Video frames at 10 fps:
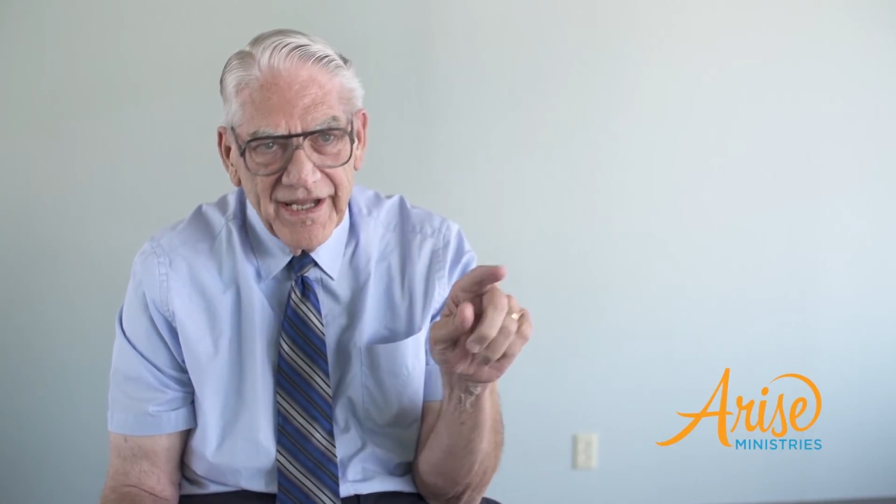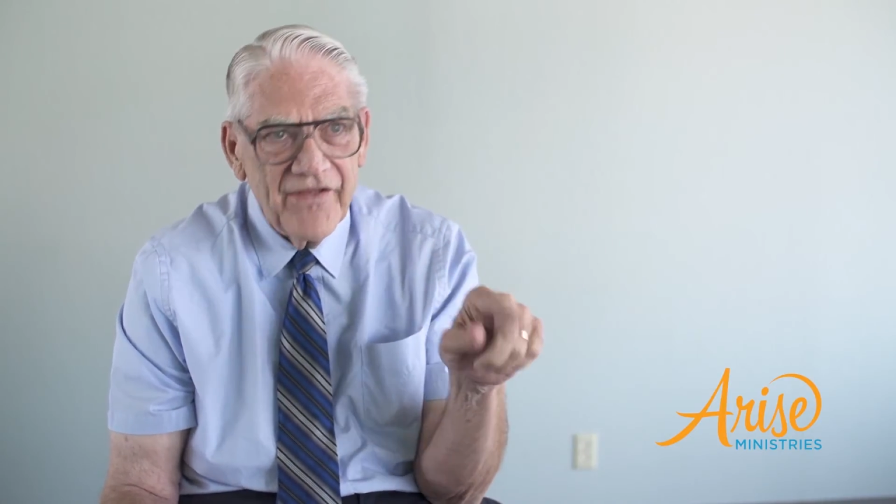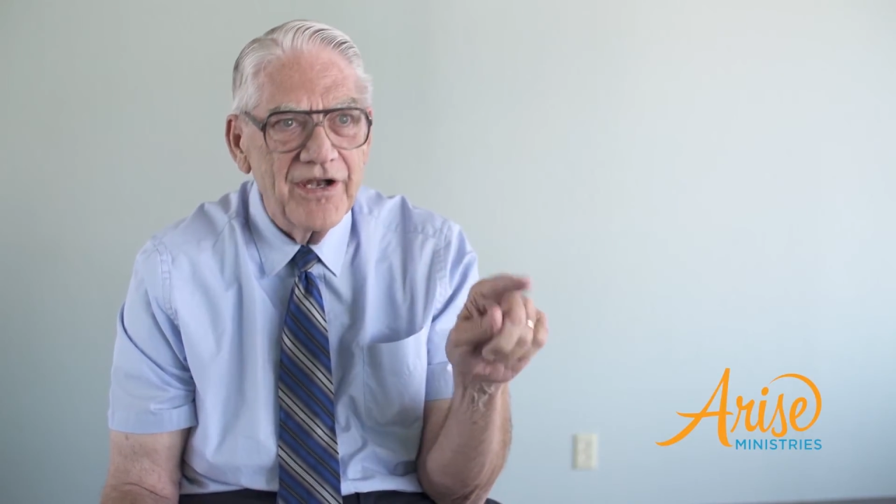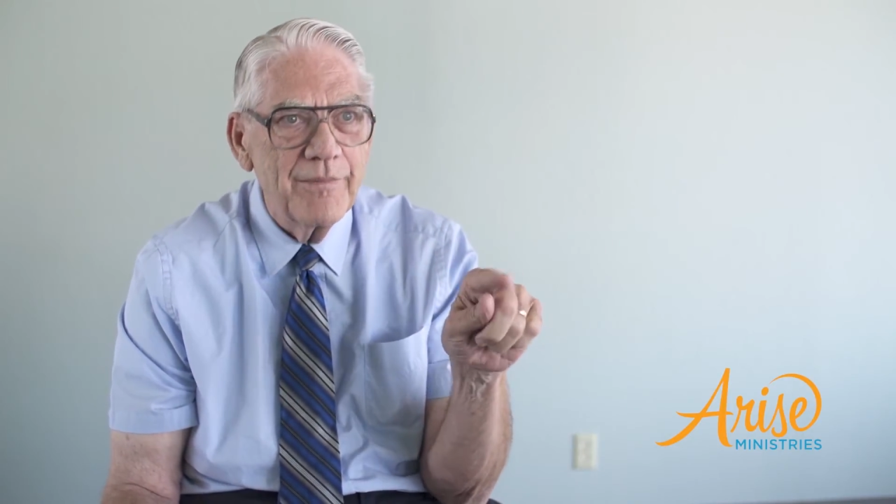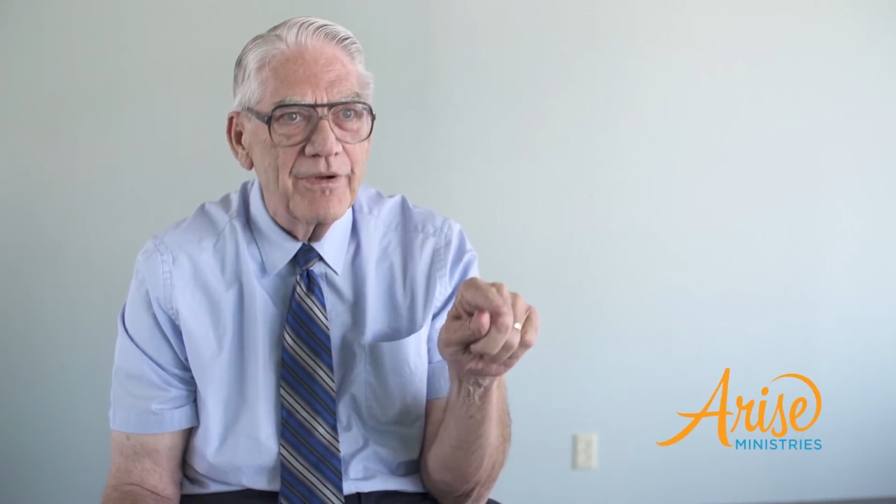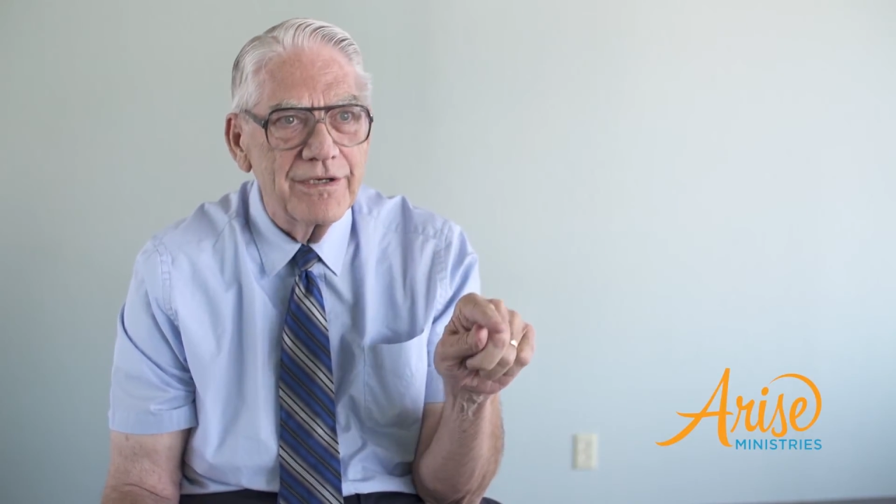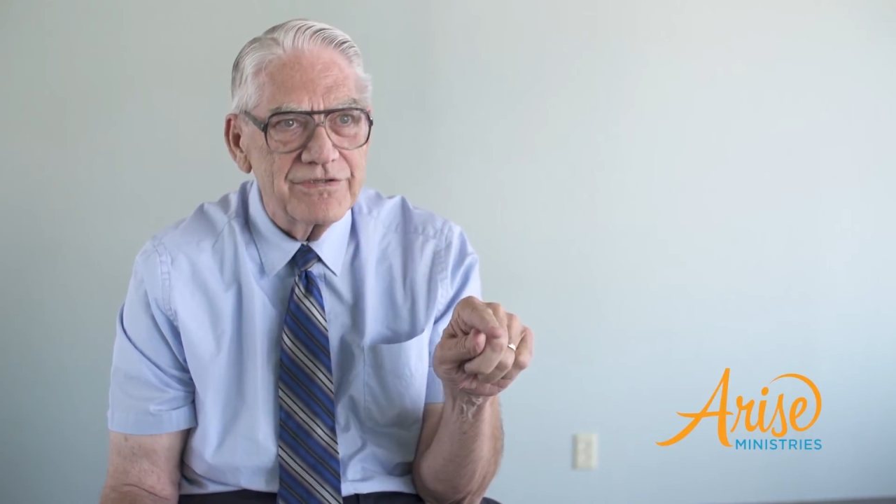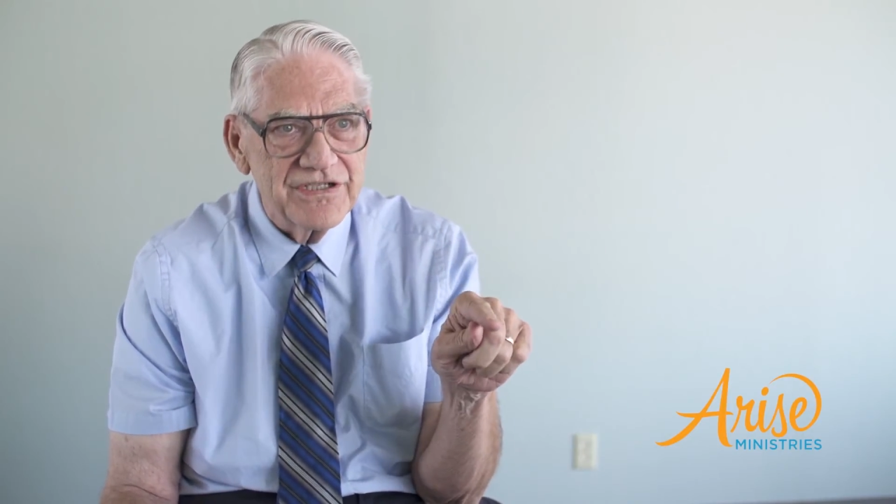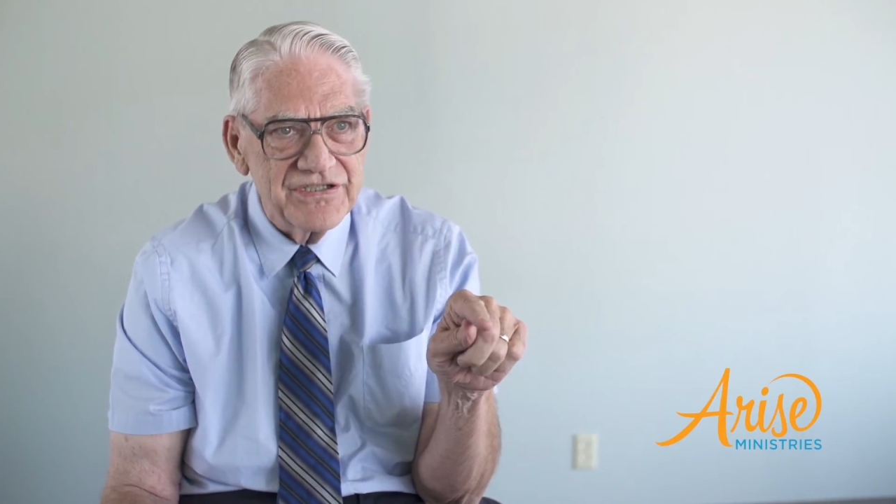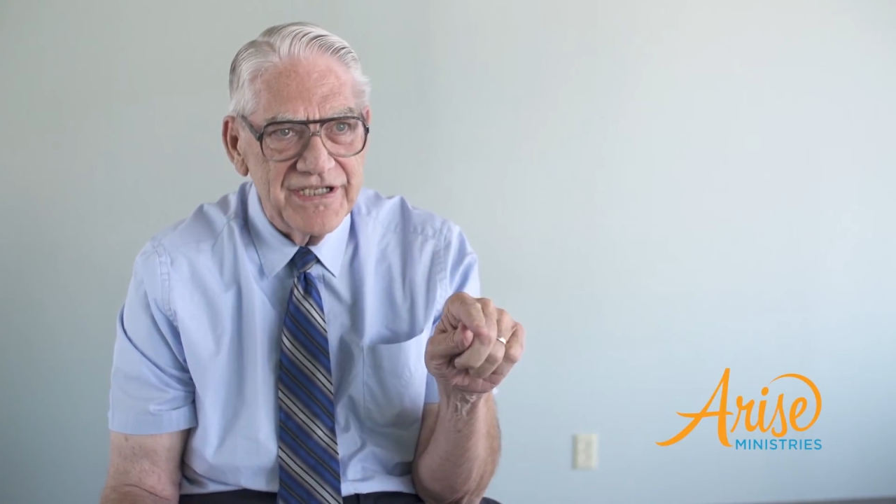Now the number
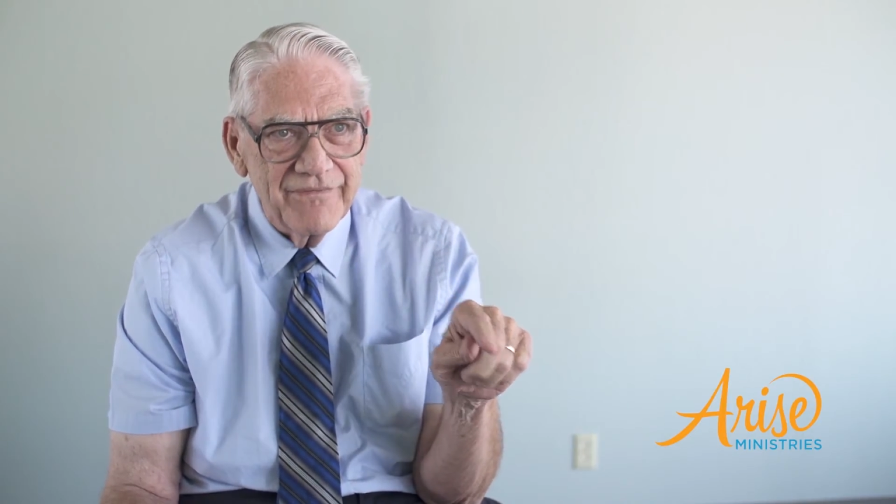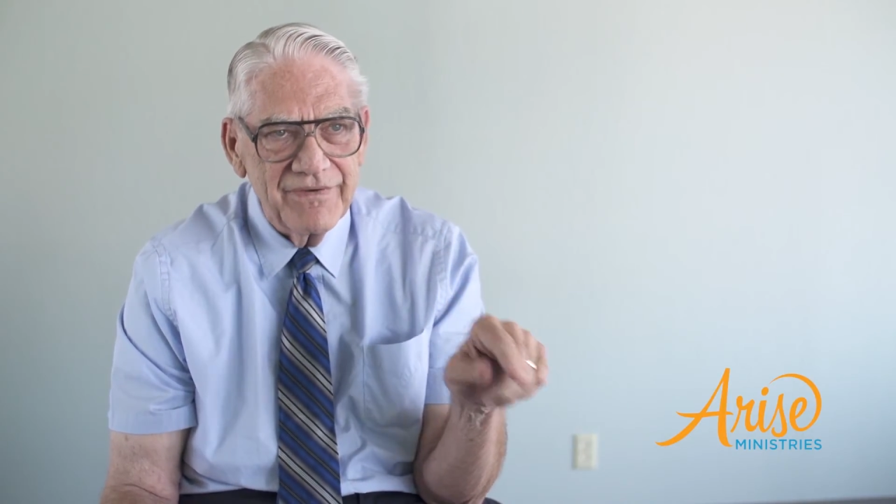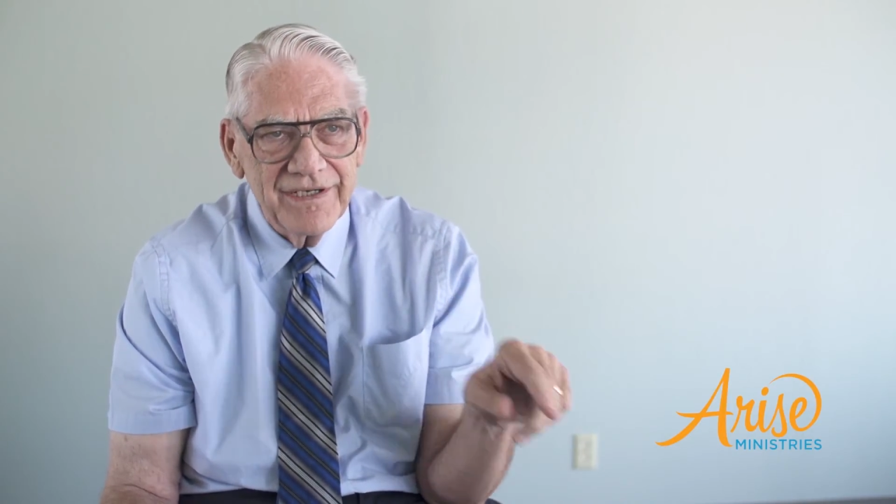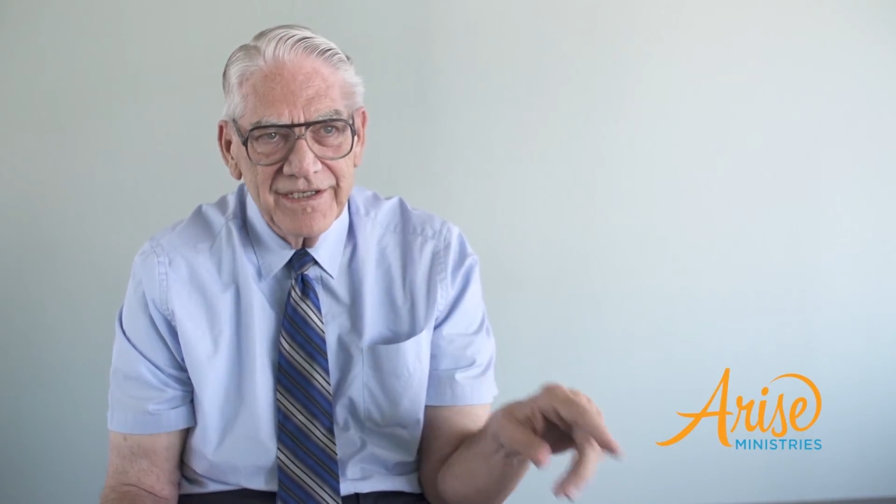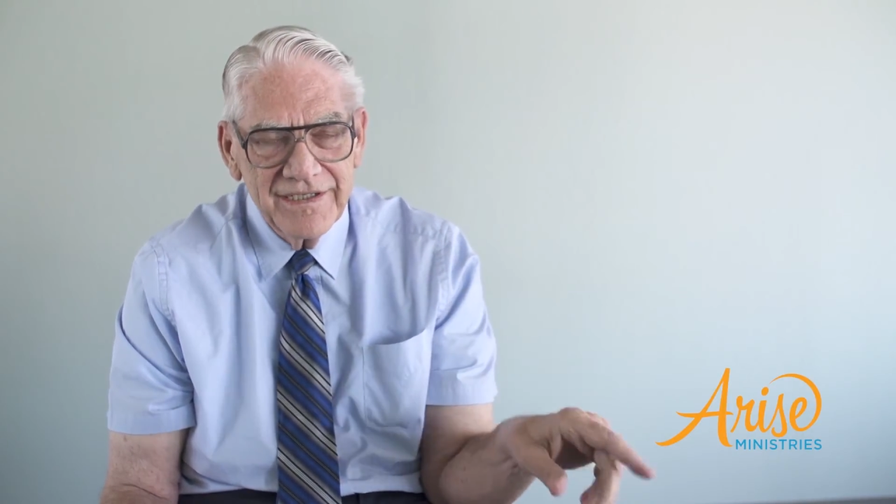goes to 7.